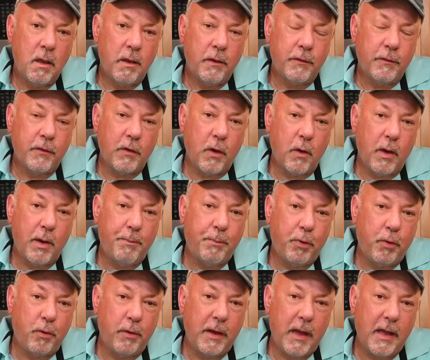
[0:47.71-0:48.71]
So I
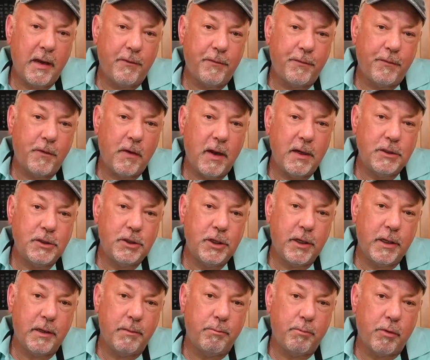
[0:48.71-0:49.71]
pulled out a fried
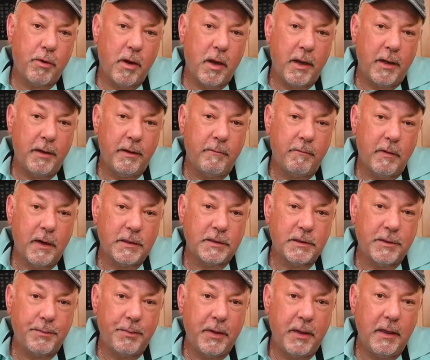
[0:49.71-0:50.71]
chicken brine
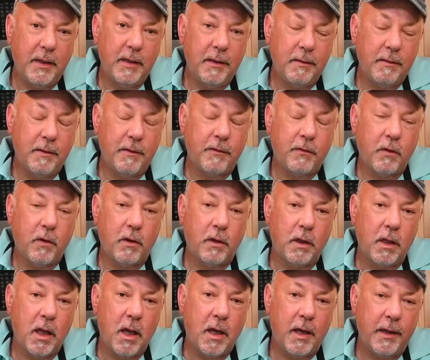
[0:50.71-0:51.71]
recipe. It's
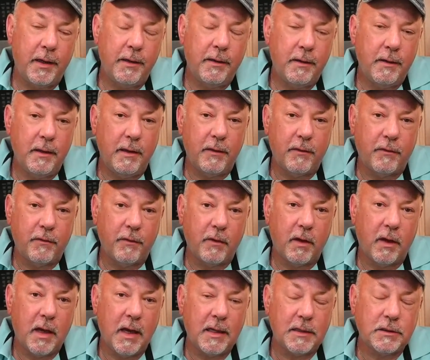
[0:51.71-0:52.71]
online. It's
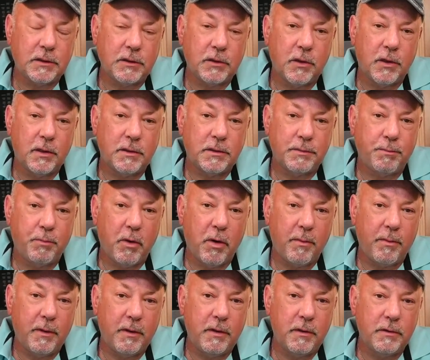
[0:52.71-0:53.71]
hot sauce,
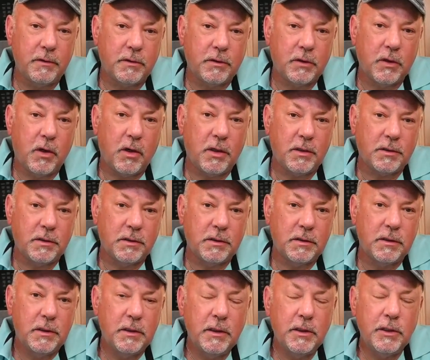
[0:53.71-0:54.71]
barbecue
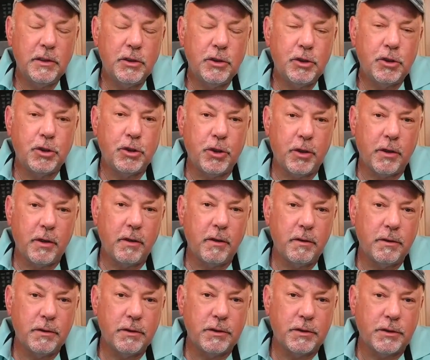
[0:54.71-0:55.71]
sauce,
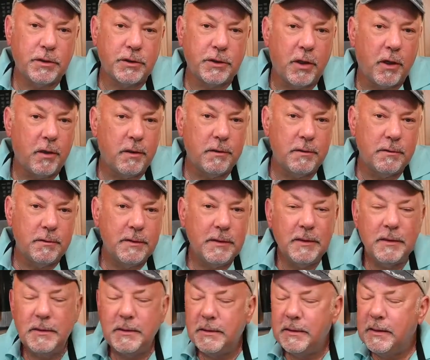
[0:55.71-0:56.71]
sugar, salt,
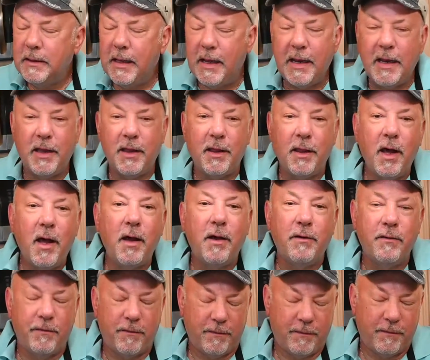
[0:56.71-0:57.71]
and
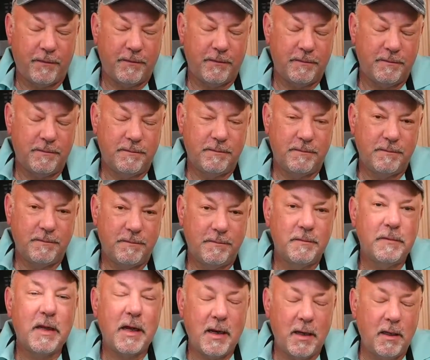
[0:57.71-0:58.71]
love.
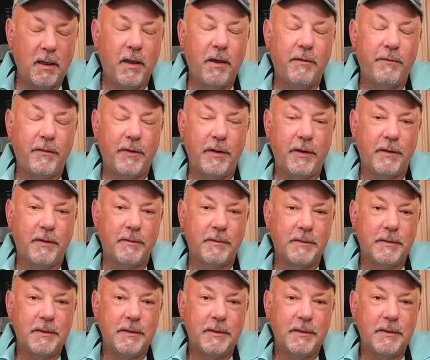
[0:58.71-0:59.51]
A lot of love there.